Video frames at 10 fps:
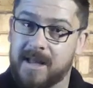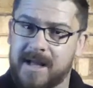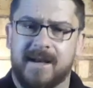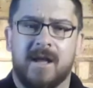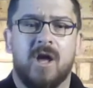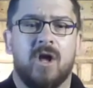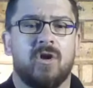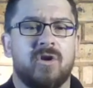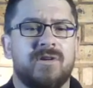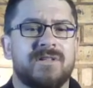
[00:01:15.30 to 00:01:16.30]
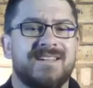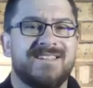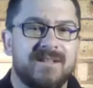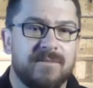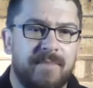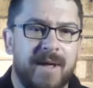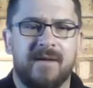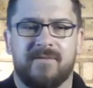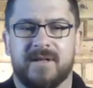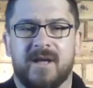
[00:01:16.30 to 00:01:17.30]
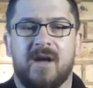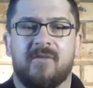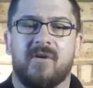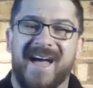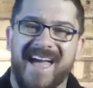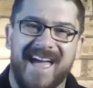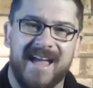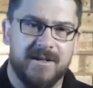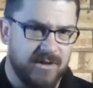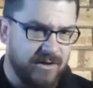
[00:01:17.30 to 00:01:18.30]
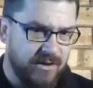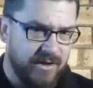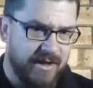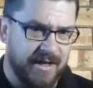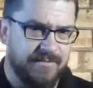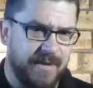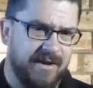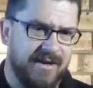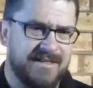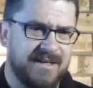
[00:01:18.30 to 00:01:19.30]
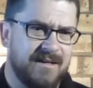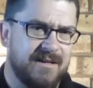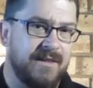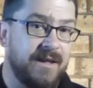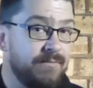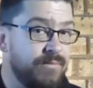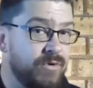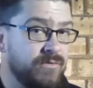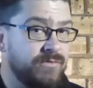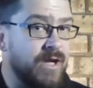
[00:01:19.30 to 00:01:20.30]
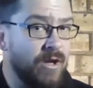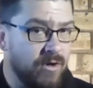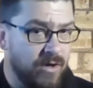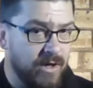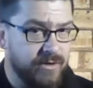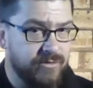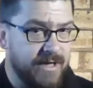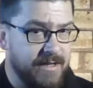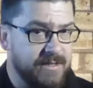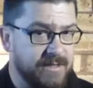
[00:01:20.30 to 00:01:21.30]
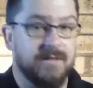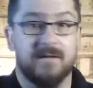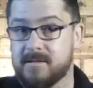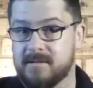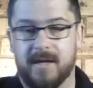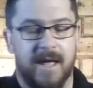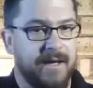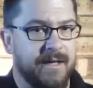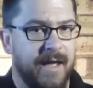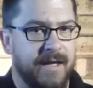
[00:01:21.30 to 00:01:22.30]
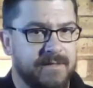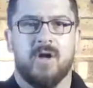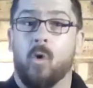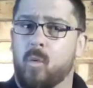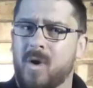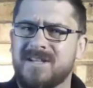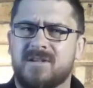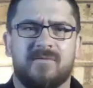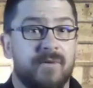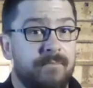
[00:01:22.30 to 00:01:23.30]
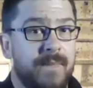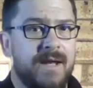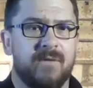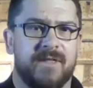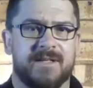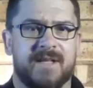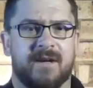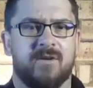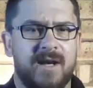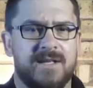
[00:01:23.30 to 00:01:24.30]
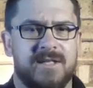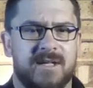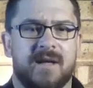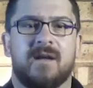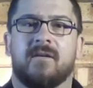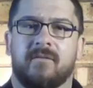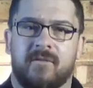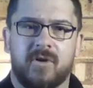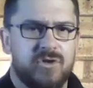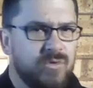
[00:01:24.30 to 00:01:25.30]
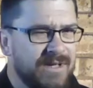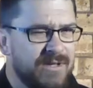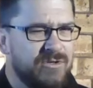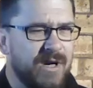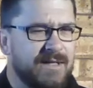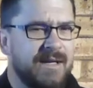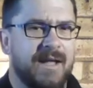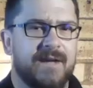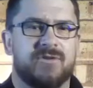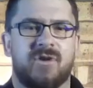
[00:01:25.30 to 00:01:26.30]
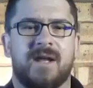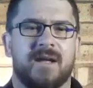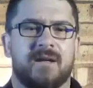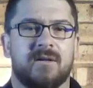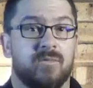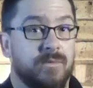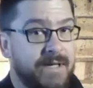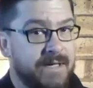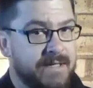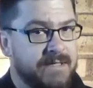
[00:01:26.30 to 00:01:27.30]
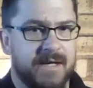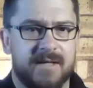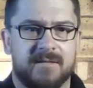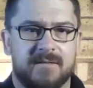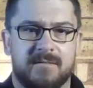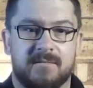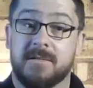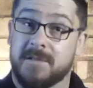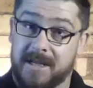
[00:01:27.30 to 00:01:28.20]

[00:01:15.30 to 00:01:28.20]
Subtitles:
Though online, learners can still benefit from a hands-on learning experience that improves knowledge retention. And once you're familiar with the technology, virtual instructor-led training will be easier,